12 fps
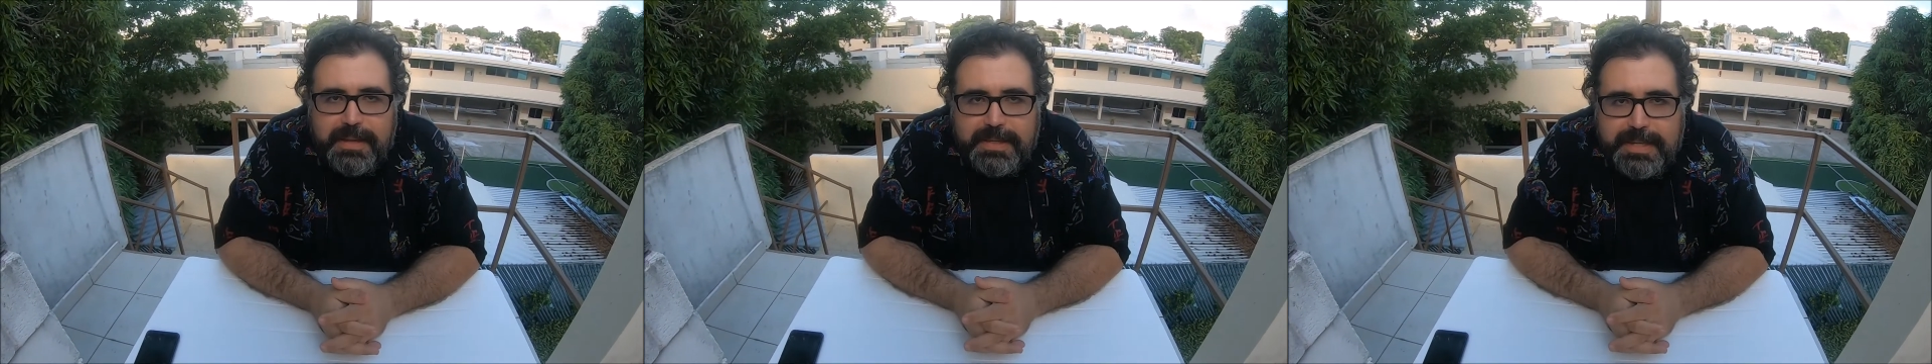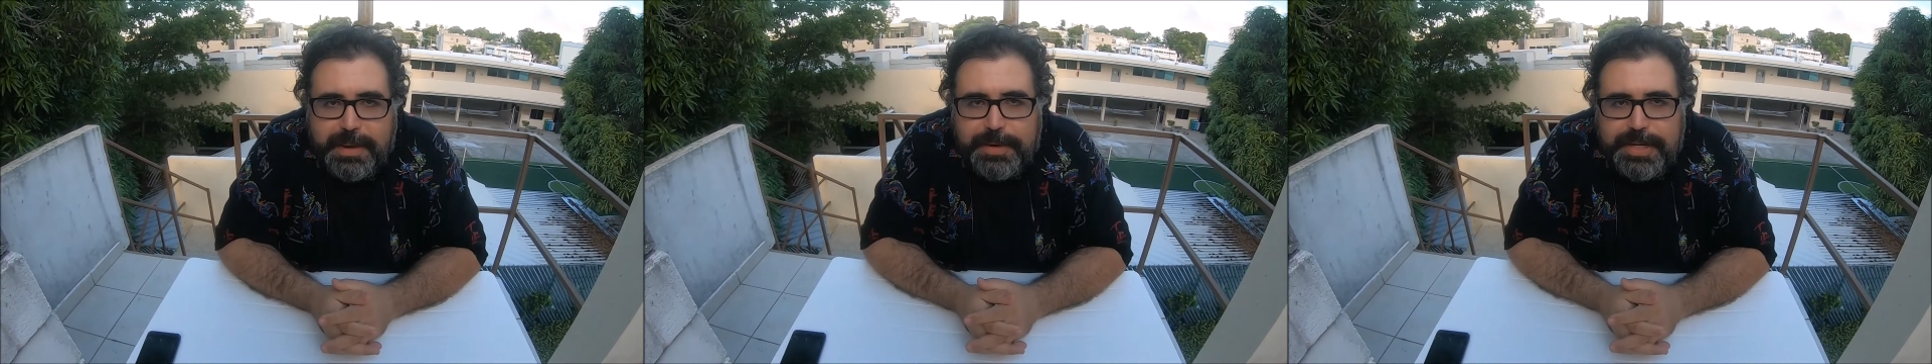
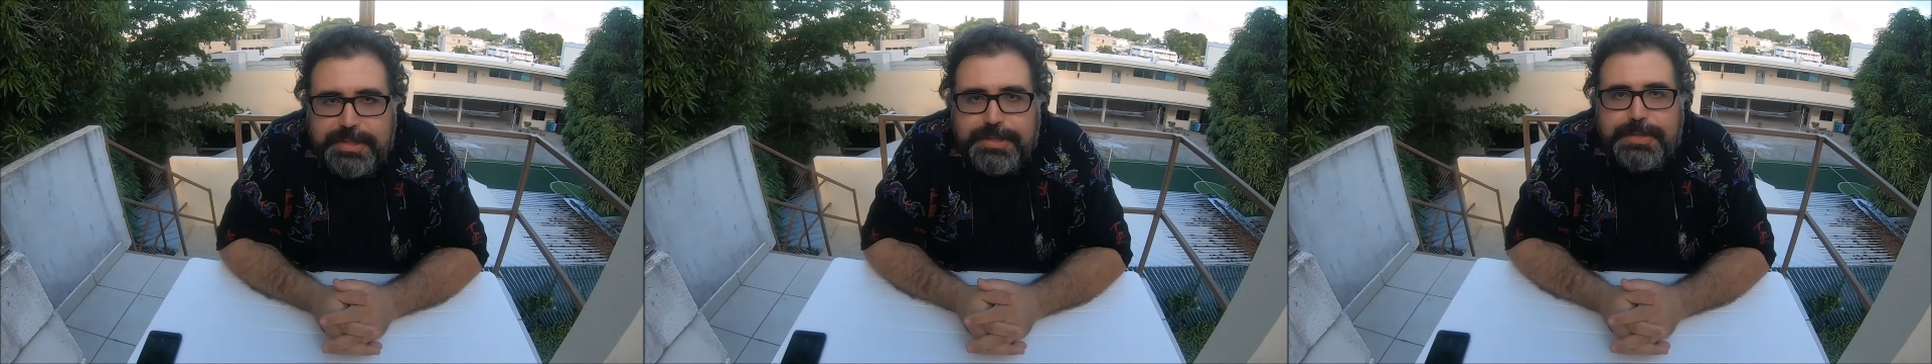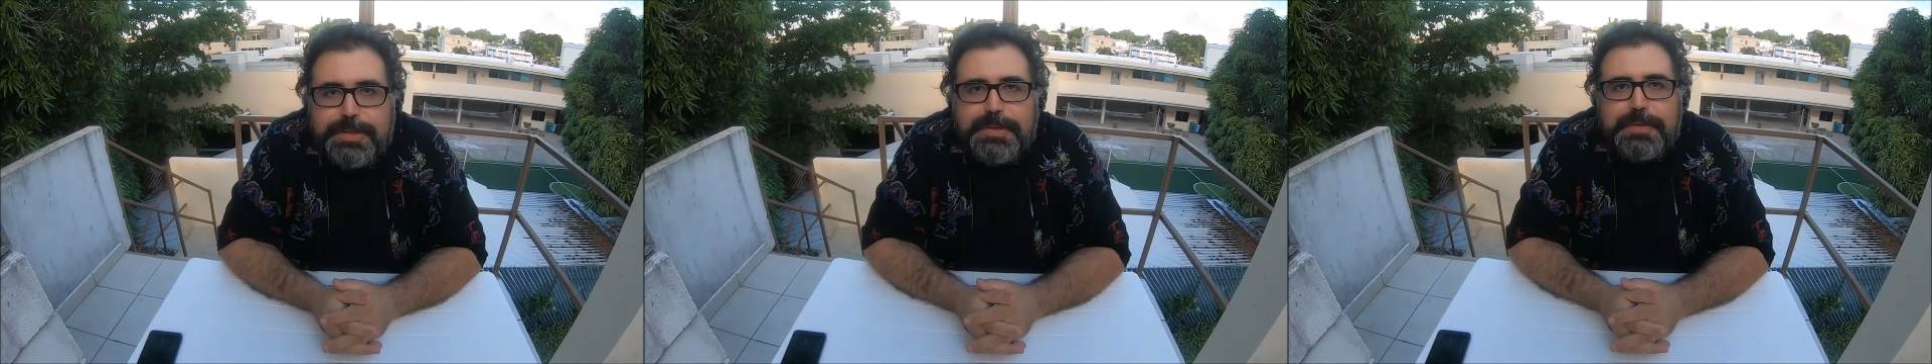things I wanted to
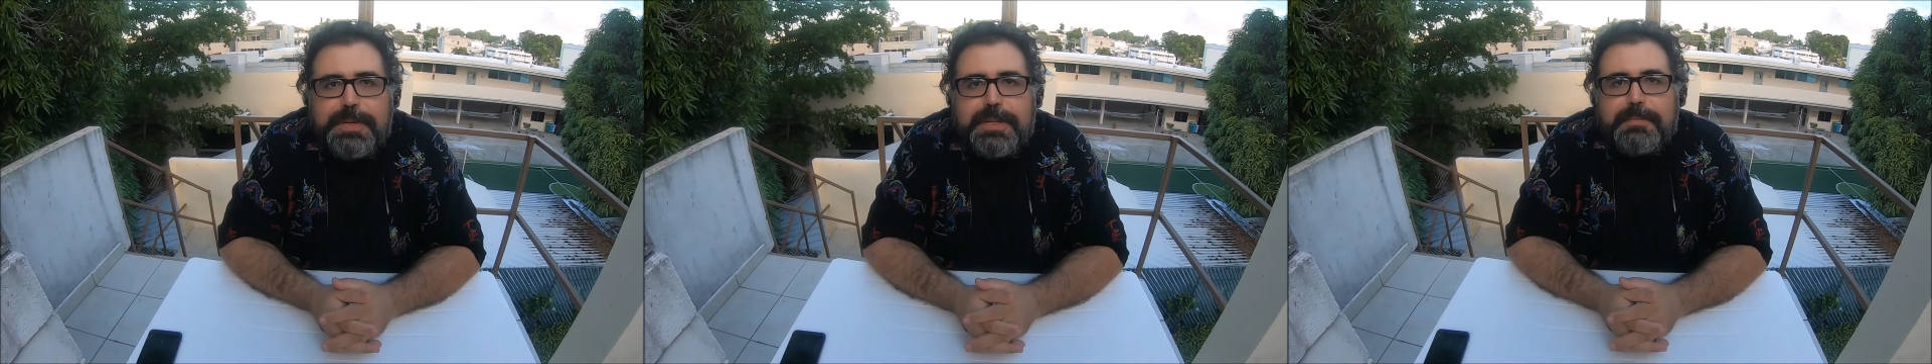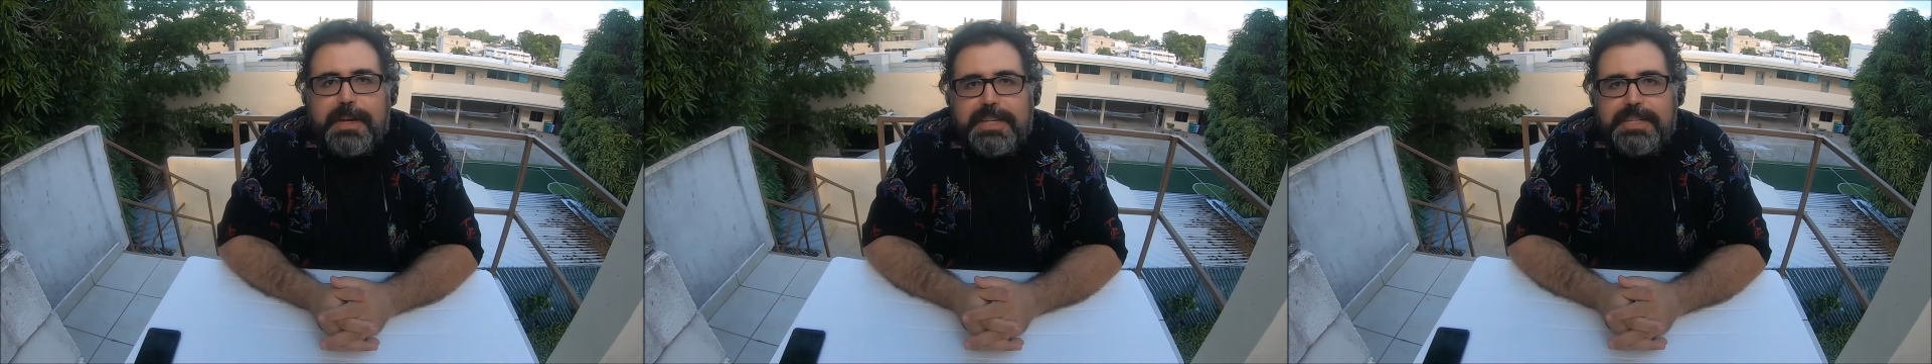do
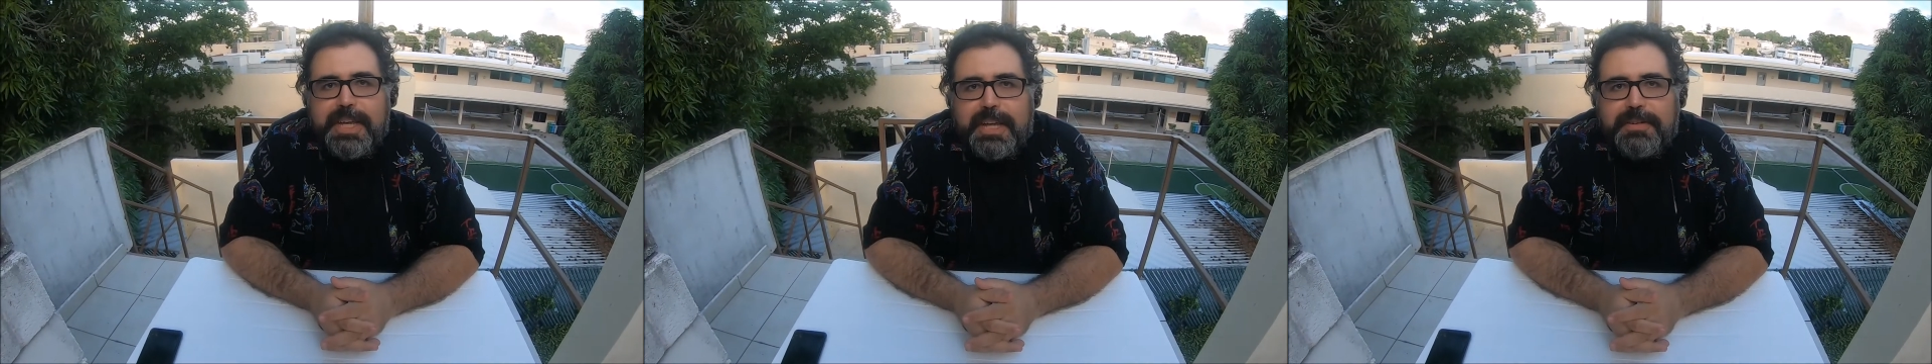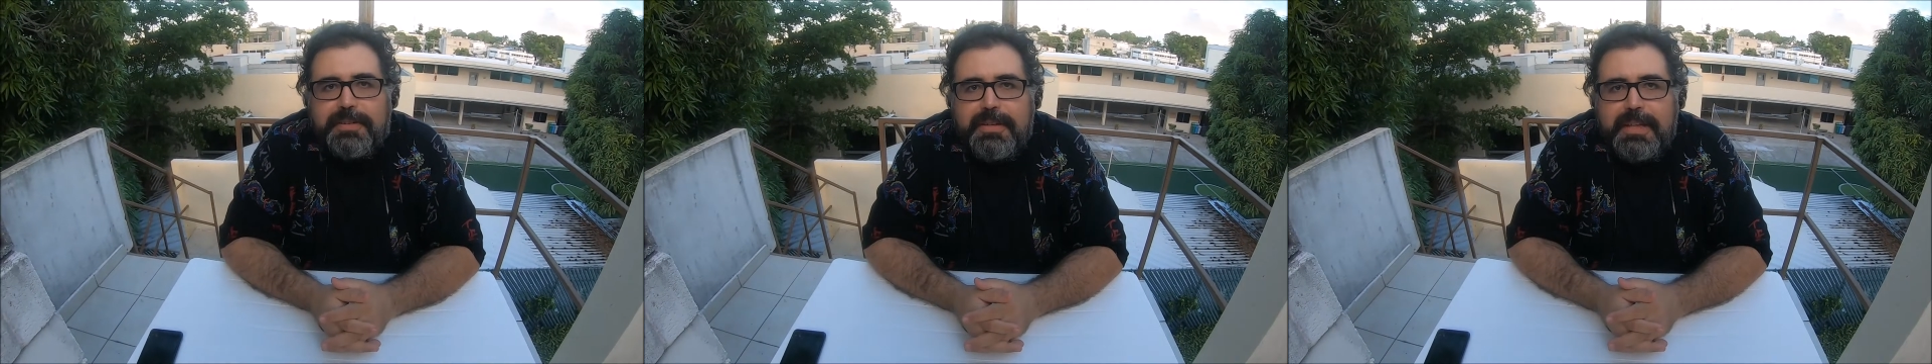with my
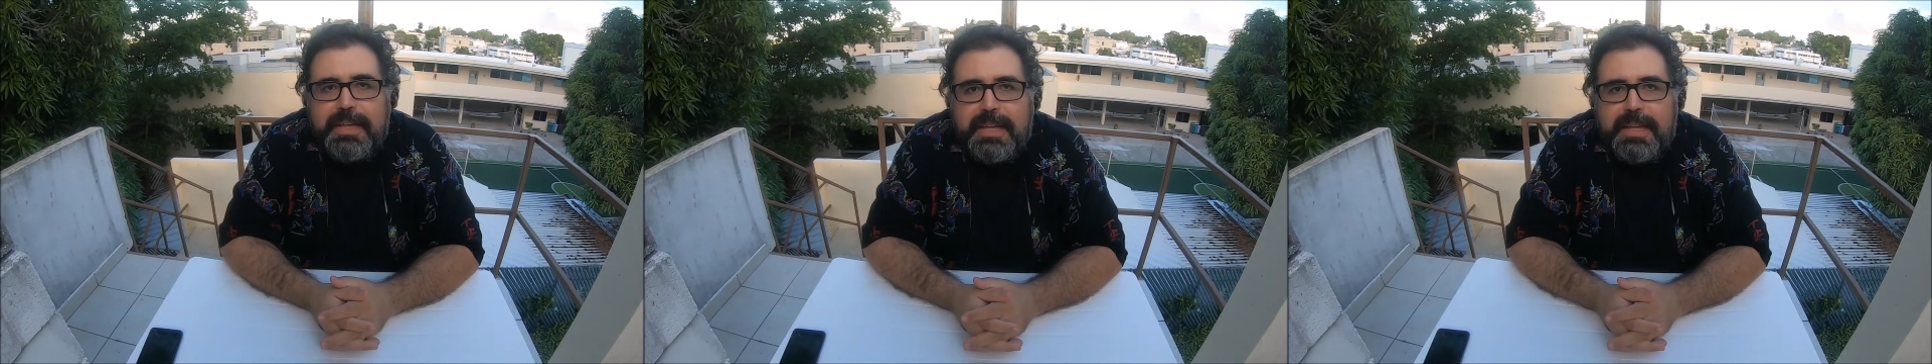channel